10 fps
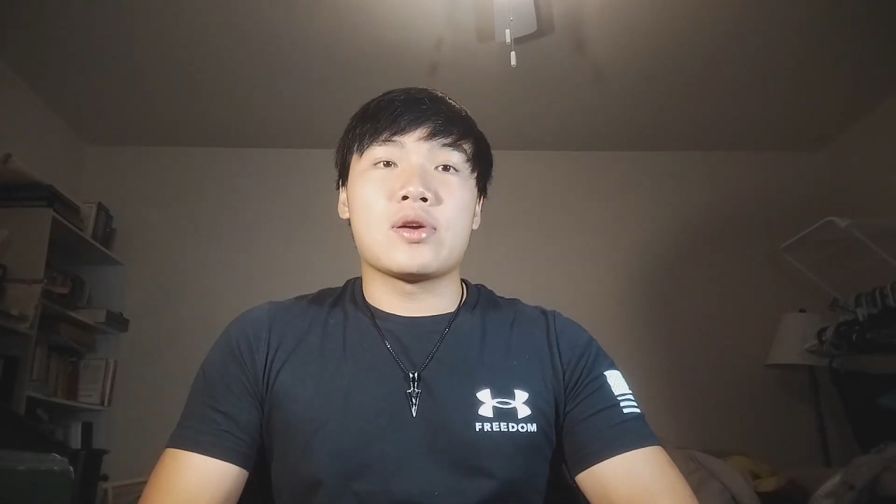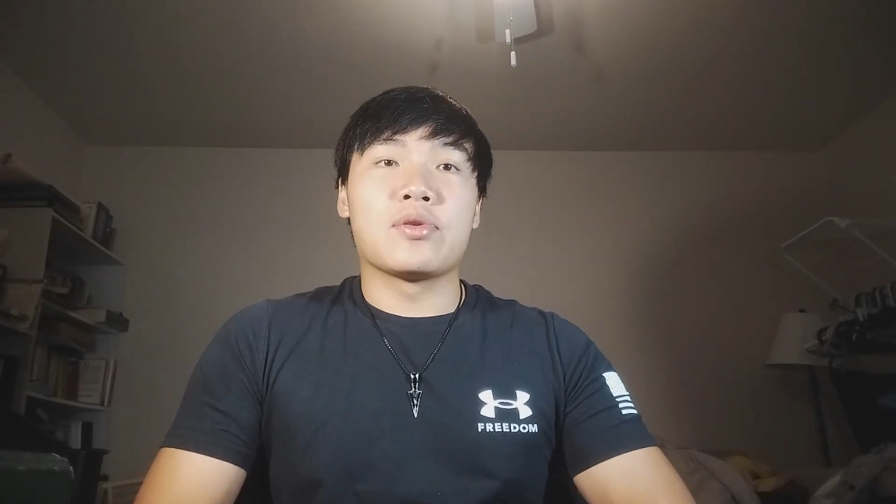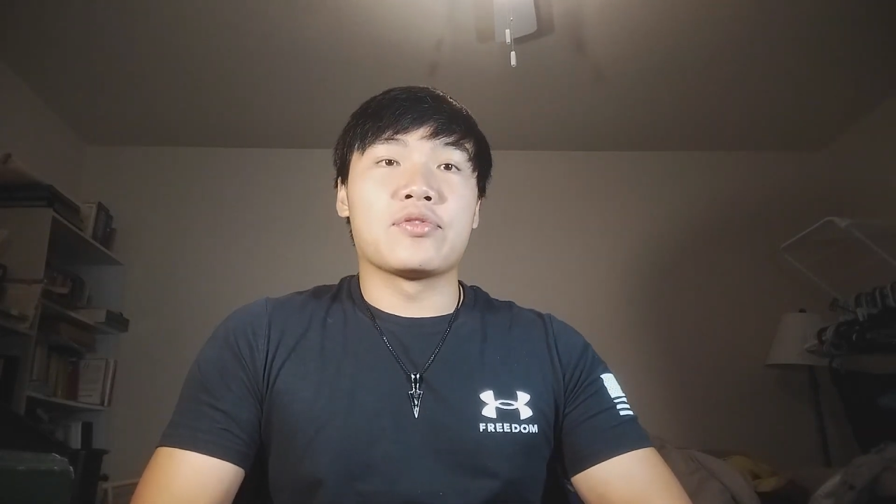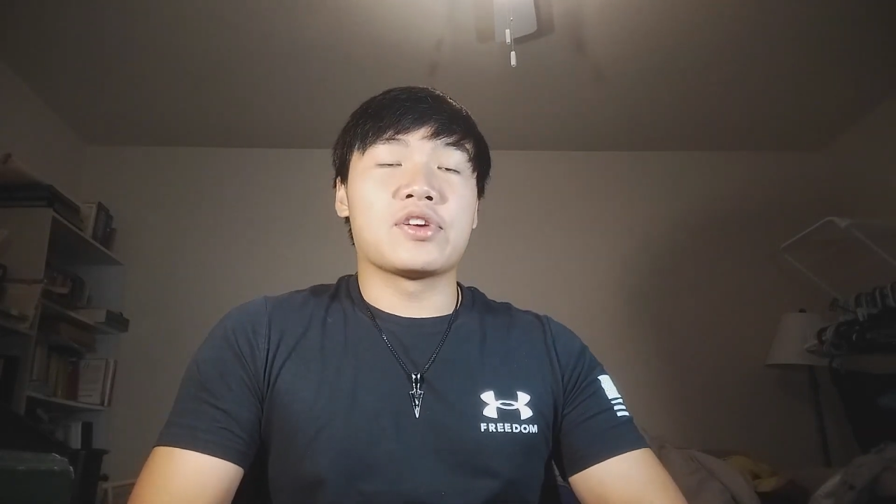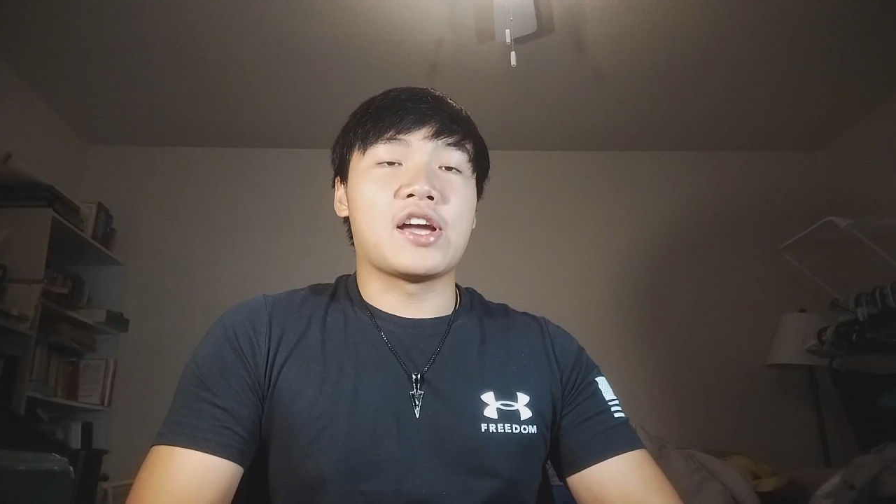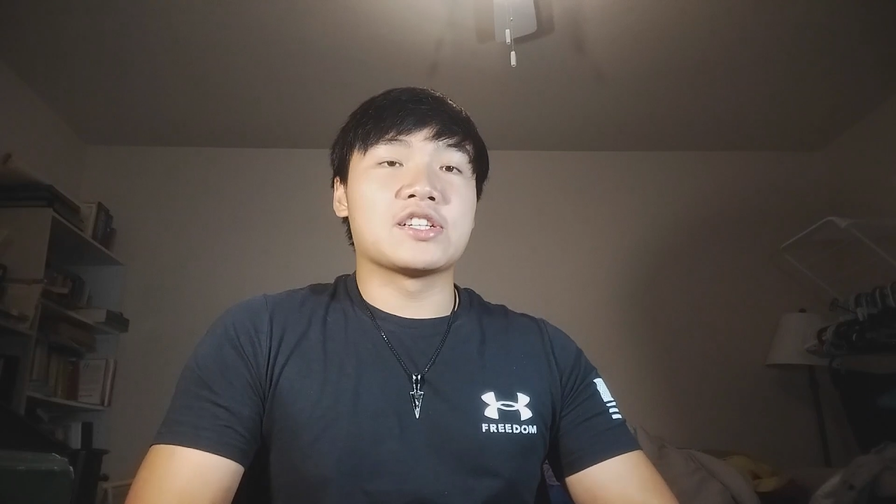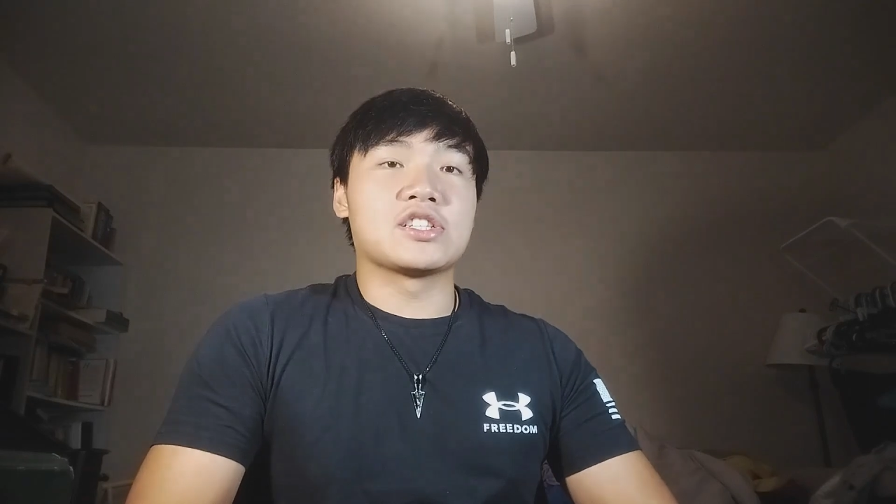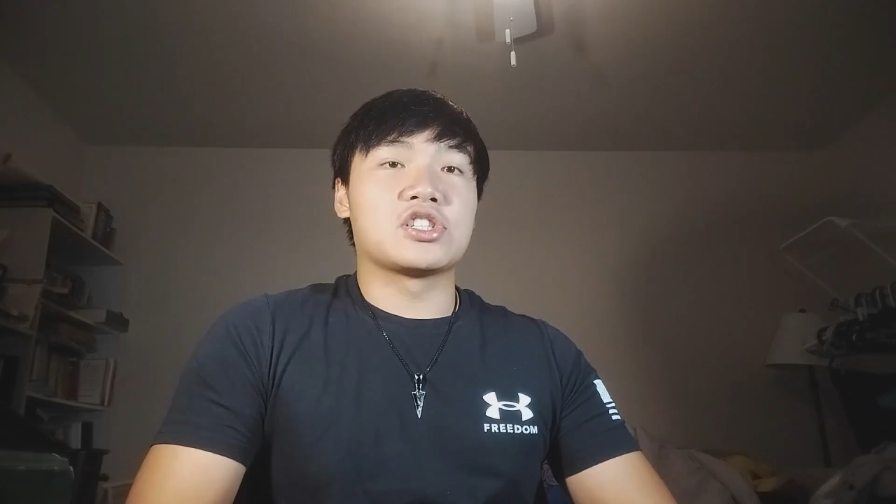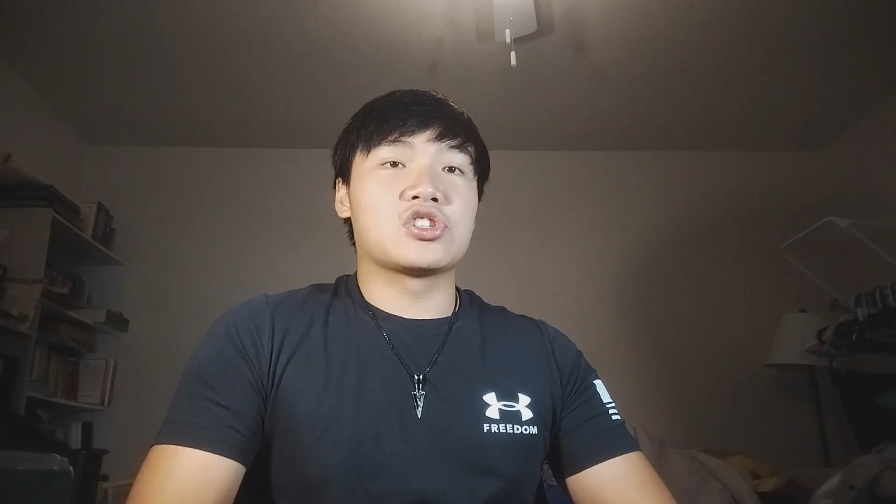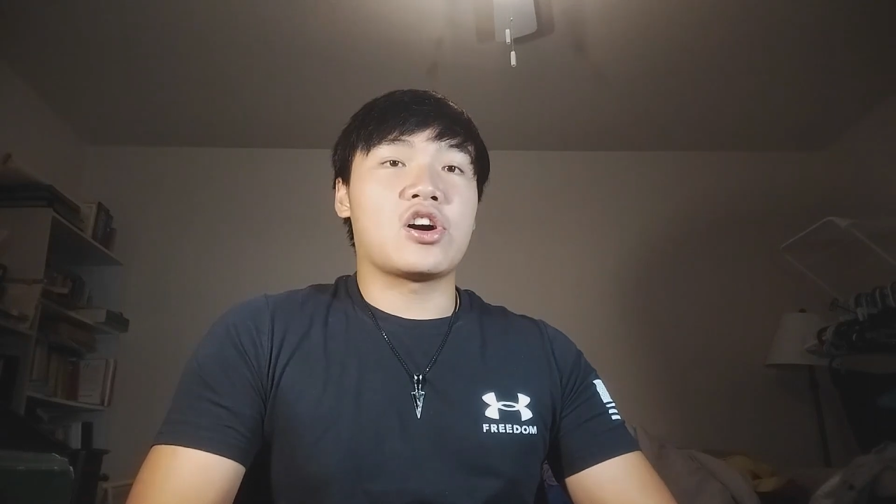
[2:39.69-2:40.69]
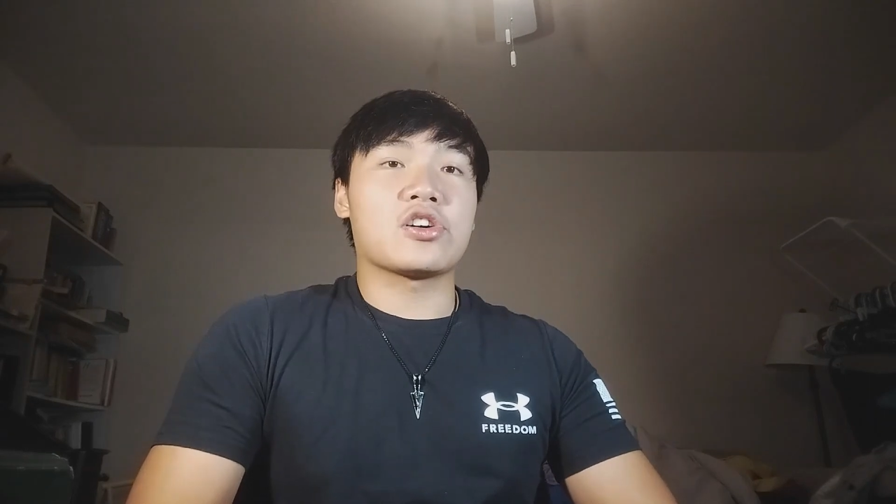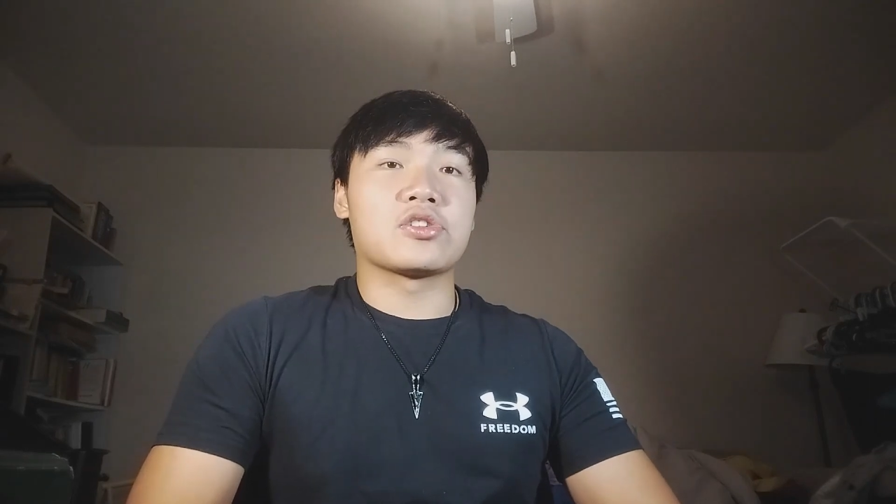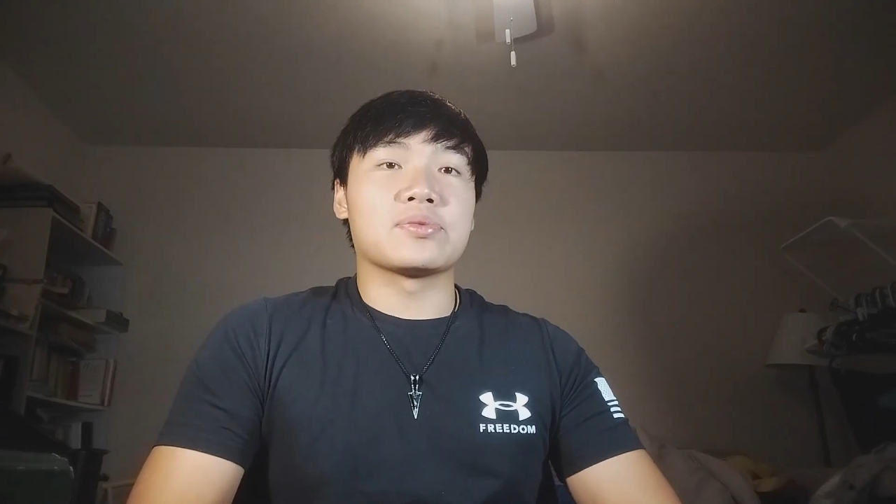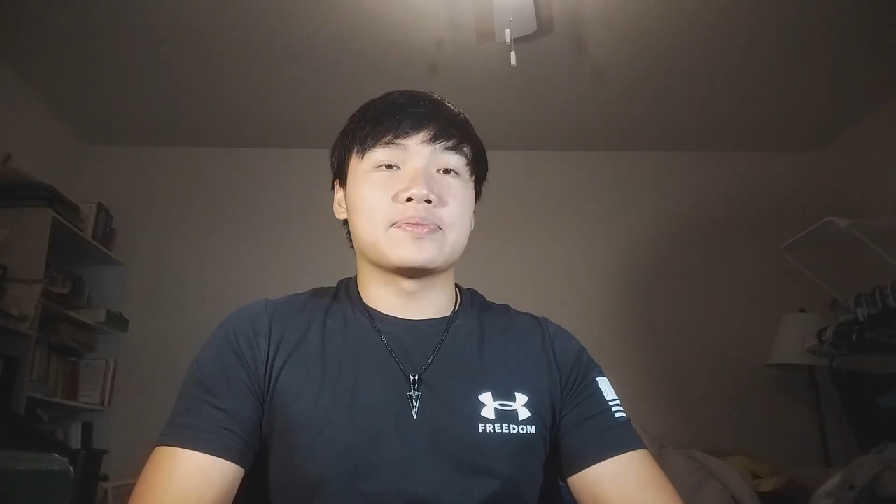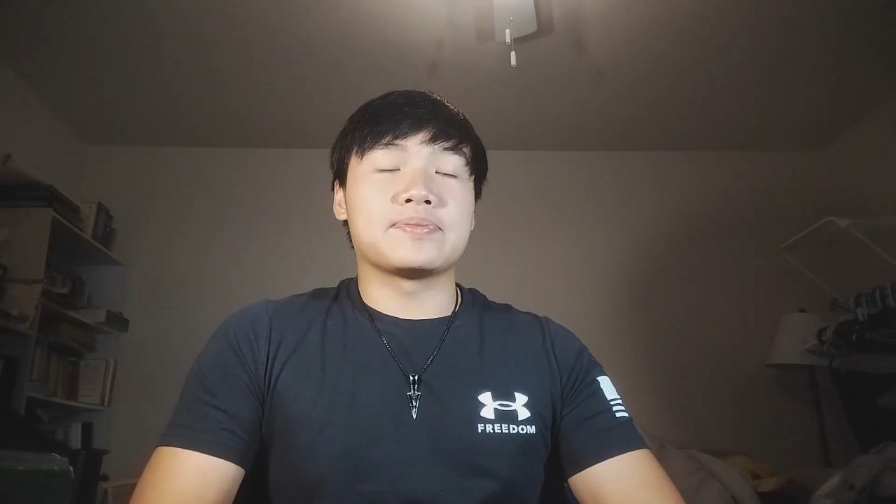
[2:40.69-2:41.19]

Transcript: We were vacationing to Chicago.